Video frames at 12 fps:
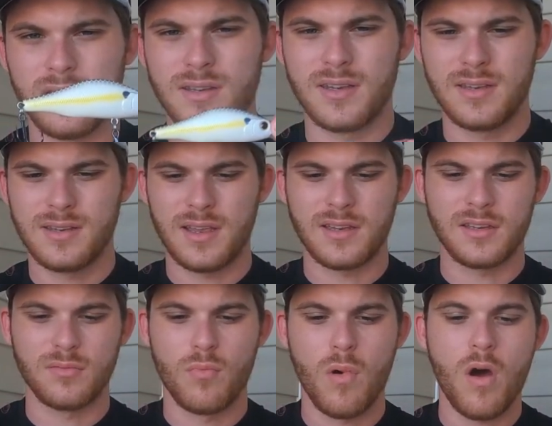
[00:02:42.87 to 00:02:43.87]
This is a
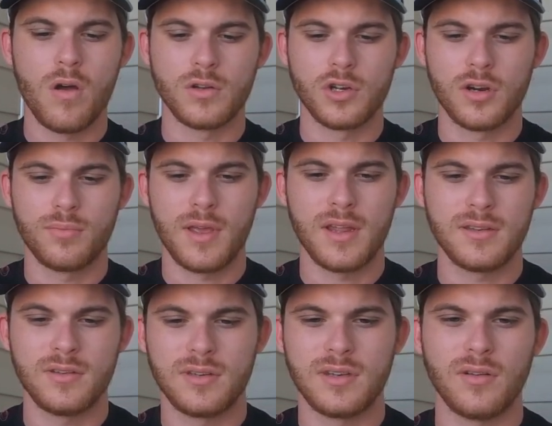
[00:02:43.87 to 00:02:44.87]
small jerk bait.
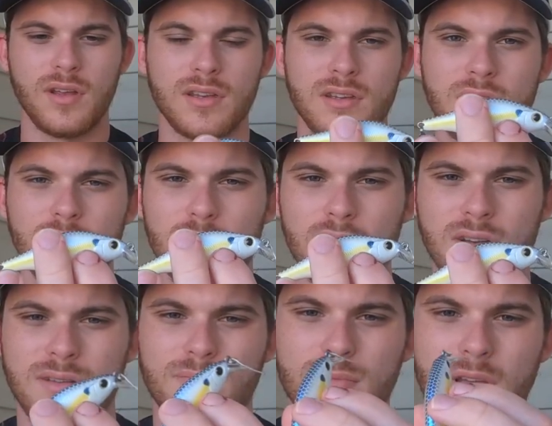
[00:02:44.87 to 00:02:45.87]
So you see it only has 2 hooks.